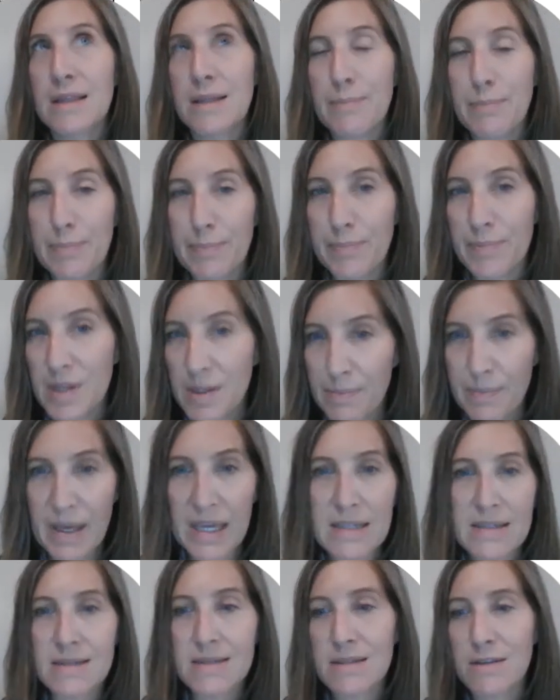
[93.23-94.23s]
the
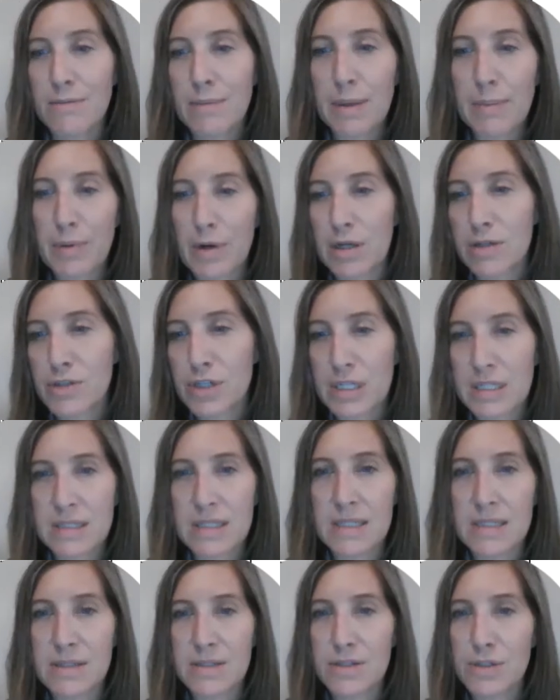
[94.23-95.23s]
basis of my project
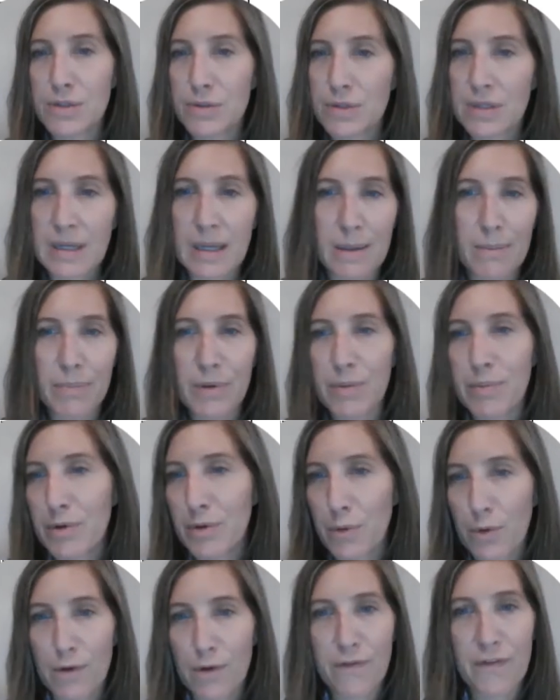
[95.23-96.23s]
is to look at
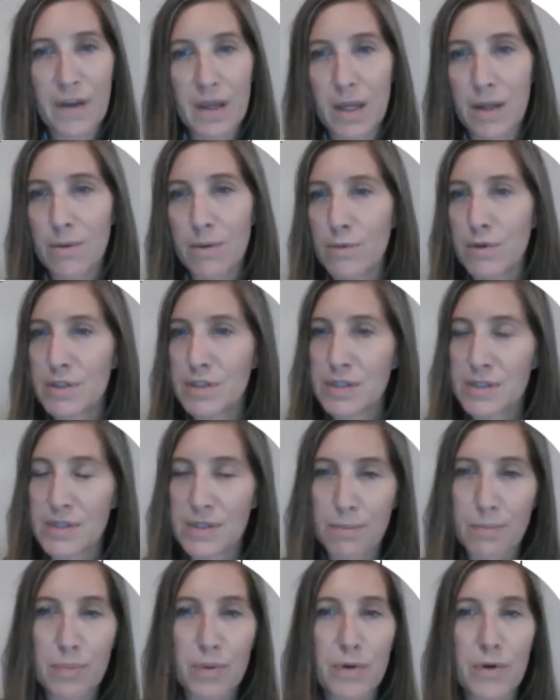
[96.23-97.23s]
buprenorphine, which is
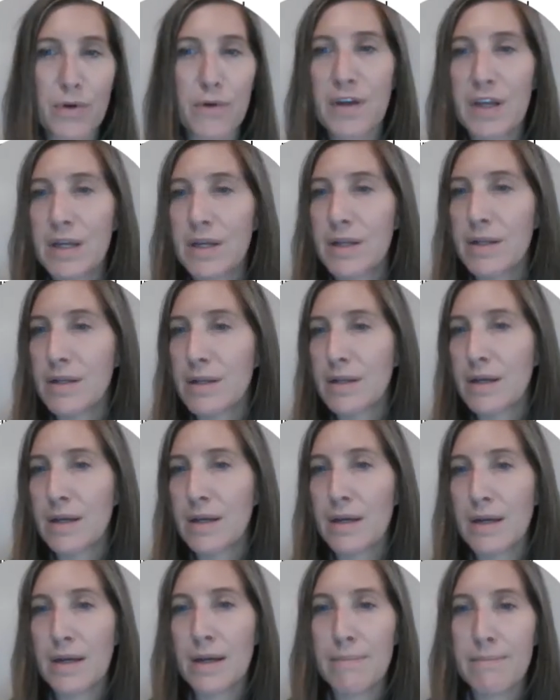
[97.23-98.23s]
a proven
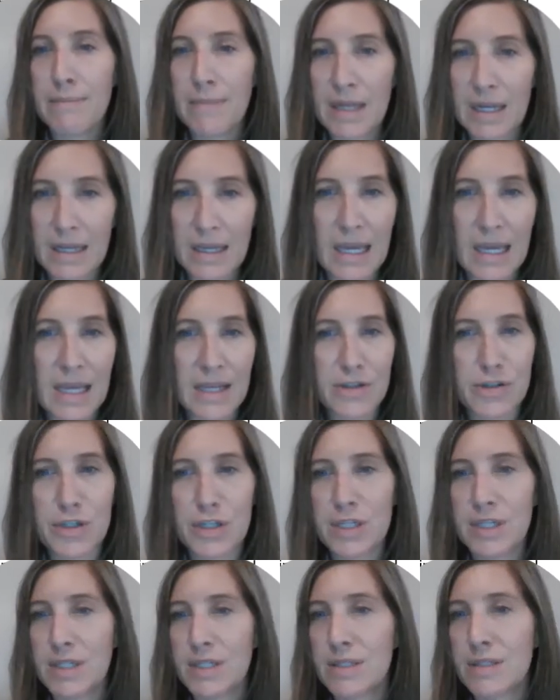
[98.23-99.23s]

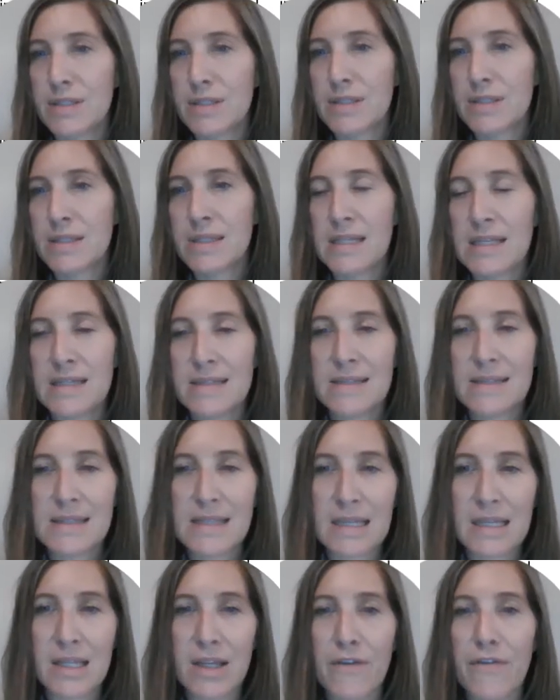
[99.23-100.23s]
medication that
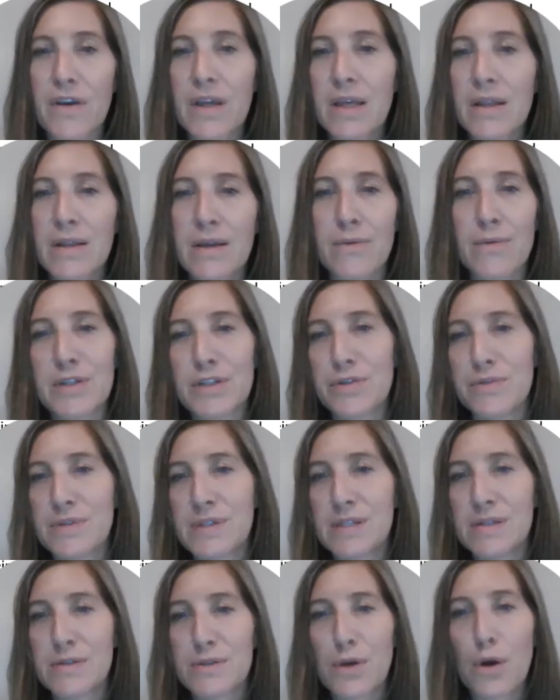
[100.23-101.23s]
significantly
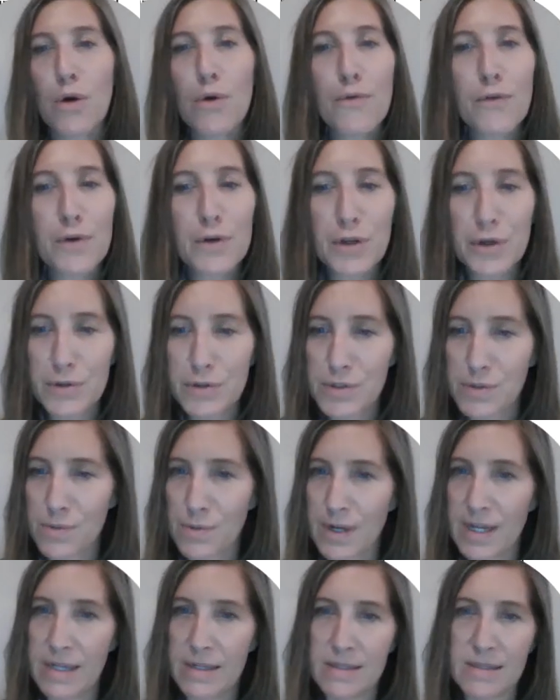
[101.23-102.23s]
reduces overdose
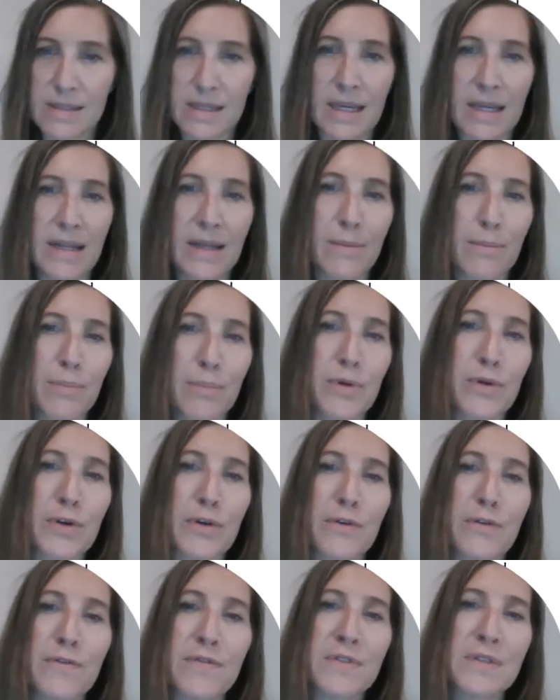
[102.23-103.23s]
risk. It
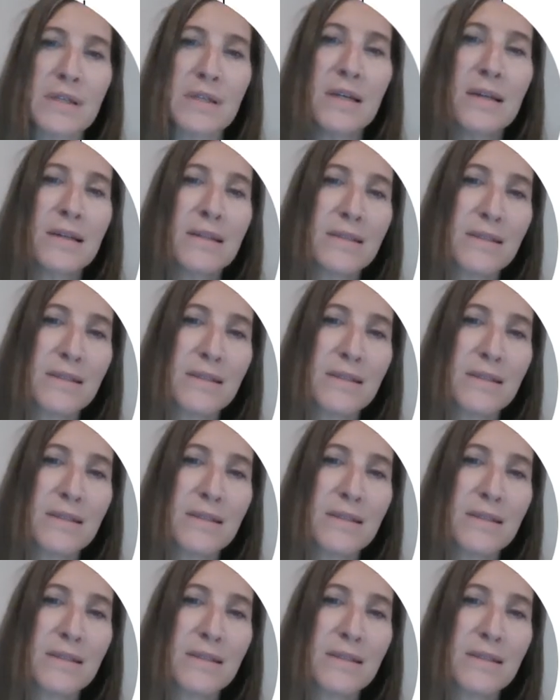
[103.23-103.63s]
improves